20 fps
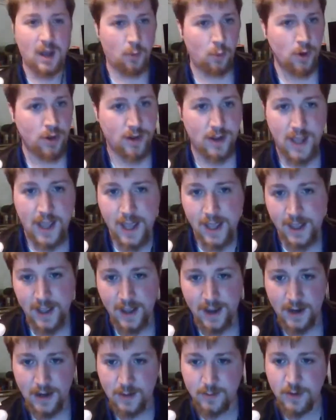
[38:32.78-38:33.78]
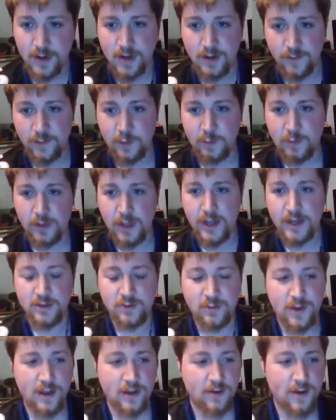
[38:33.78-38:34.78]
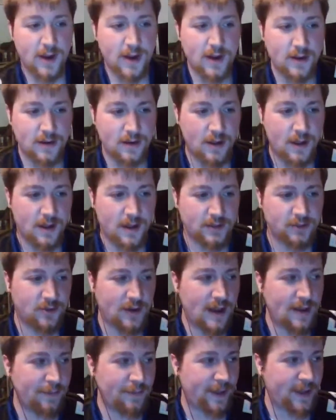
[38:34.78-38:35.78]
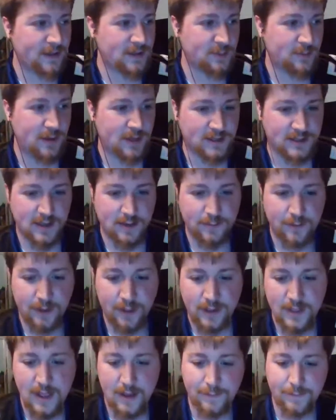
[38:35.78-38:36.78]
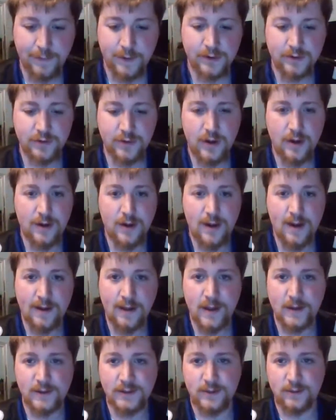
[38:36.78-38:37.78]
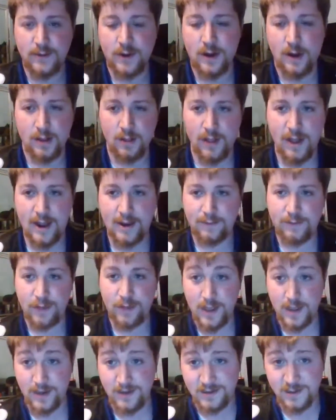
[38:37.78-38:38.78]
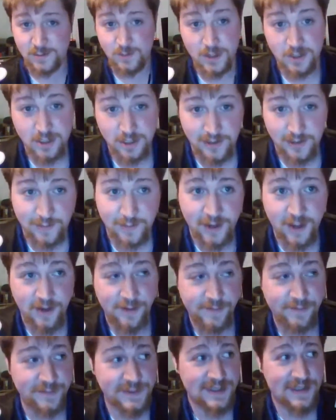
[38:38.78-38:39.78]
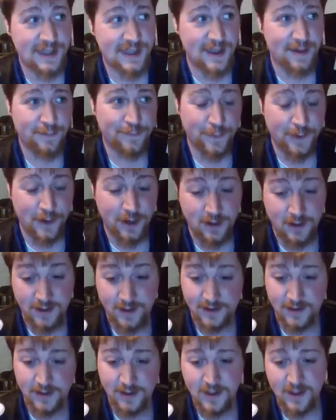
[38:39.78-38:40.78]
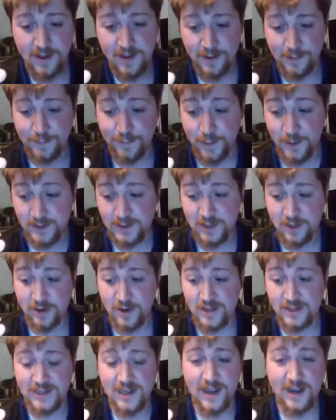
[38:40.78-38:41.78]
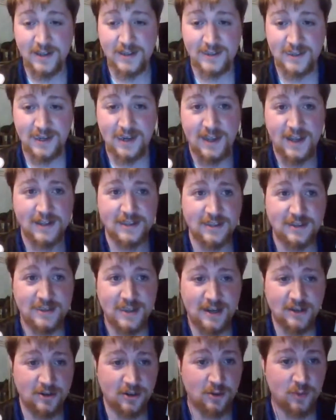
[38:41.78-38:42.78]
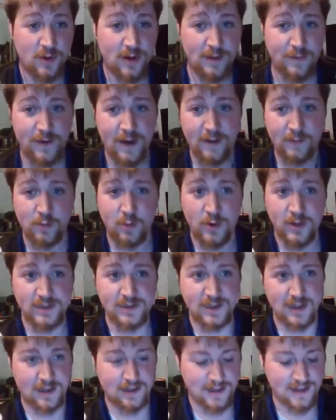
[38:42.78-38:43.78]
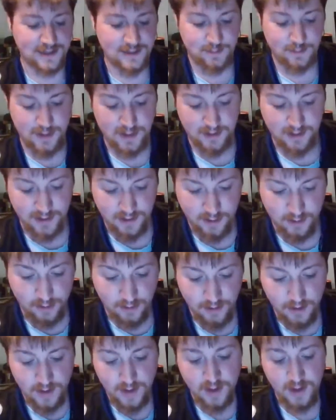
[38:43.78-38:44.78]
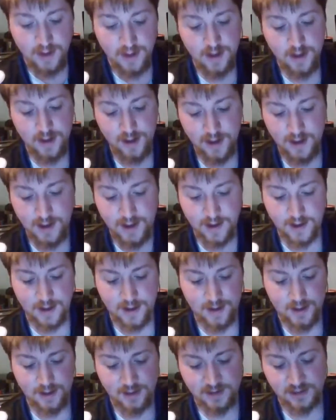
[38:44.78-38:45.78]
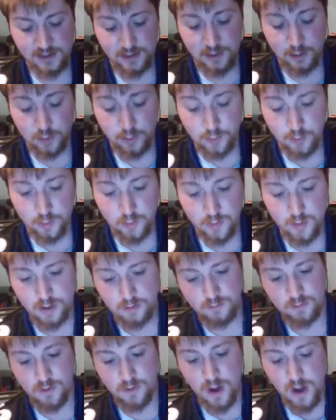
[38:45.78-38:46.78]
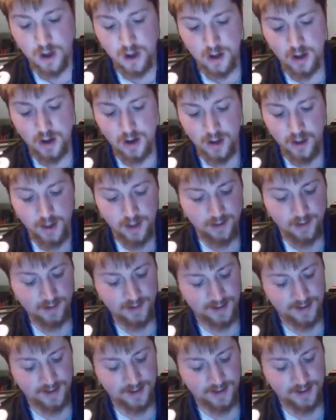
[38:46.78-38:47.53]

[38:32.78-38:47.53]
Wouldn't hate anybody for playing Dwight Grant on Draftkings, because I feel like that first round knockout is a very live thing, especially if it comes in that first 30 seconds and he gets those extra 25 points. Like, that's a big deal. Zhu Rong.